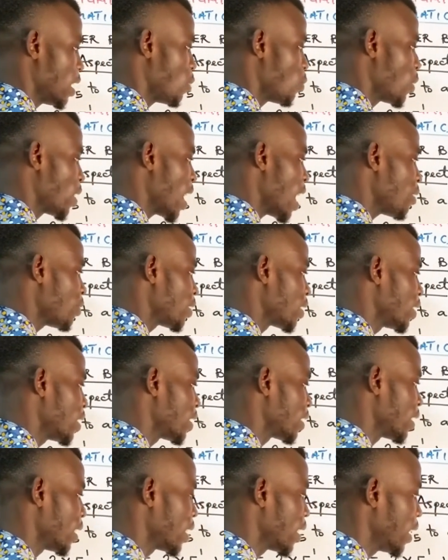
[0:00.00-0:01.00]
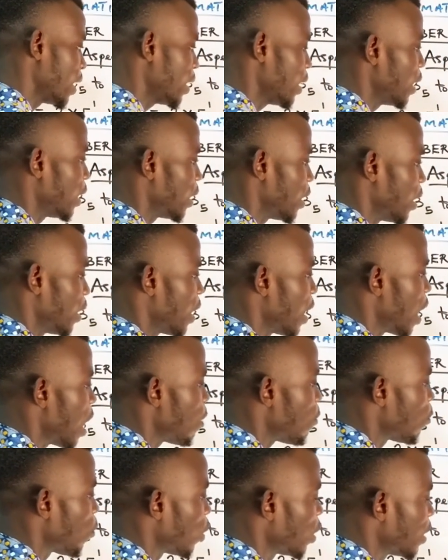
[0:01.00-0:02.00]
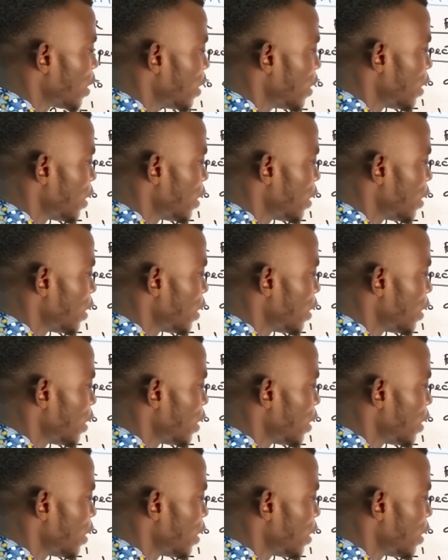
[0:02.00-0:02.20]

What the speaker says: Then we have 6 again. Then you now have what?